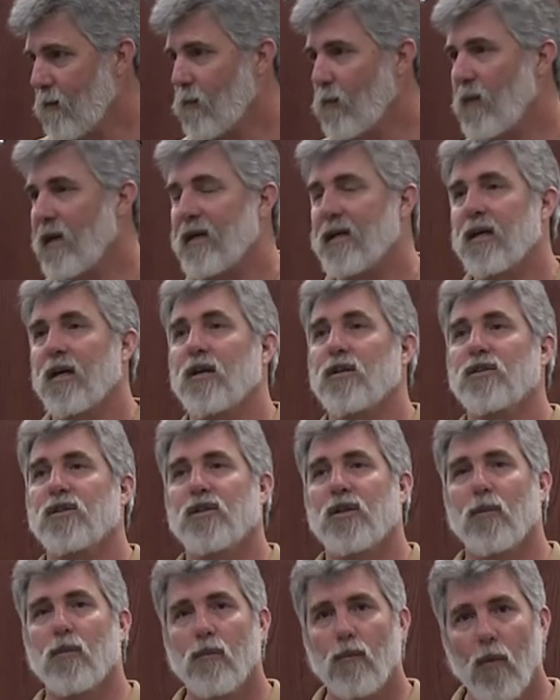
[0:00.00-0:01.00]
Because
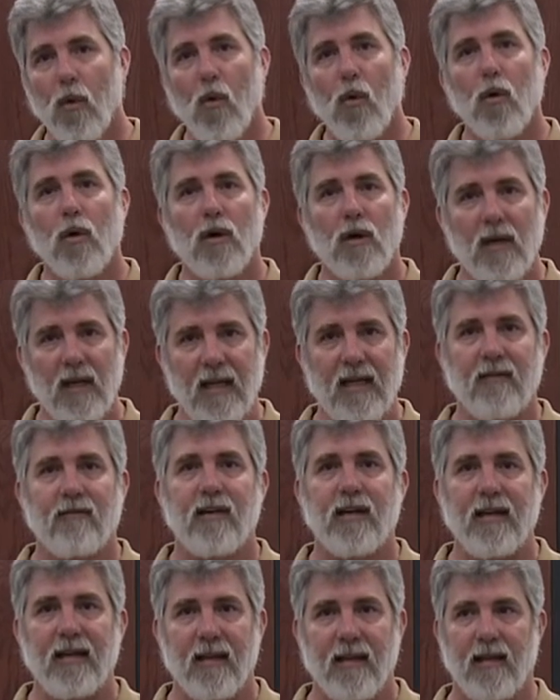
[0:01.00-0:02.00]
the more
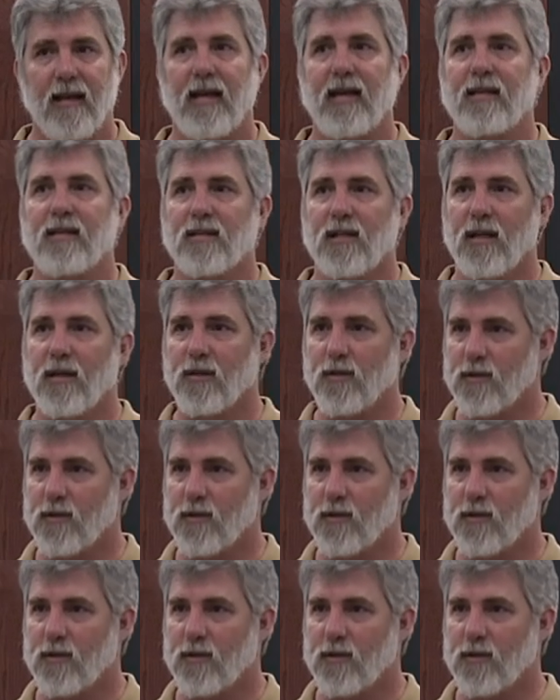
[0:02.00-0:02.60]
living things that